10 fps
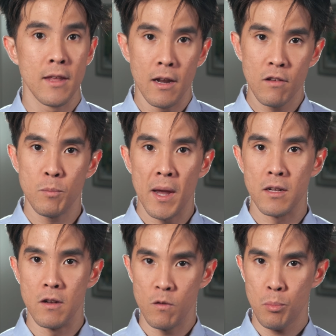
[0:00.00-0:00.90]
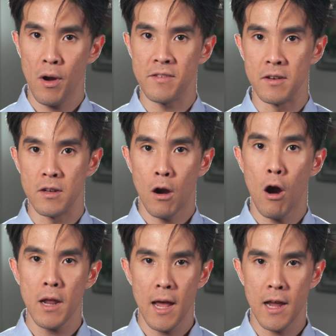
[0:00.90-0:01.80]
than expected is present.
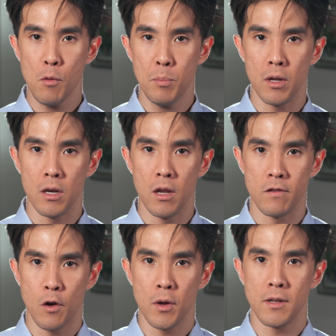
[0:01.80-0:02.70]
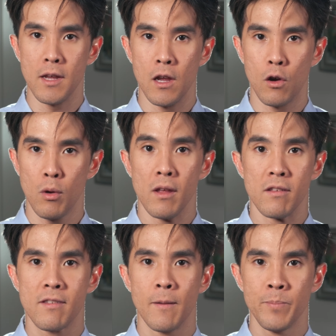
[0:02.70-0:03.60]
Cardiac output is going to
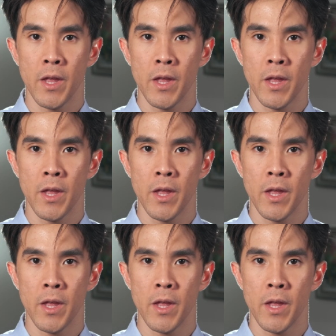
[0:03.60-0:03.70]
increase.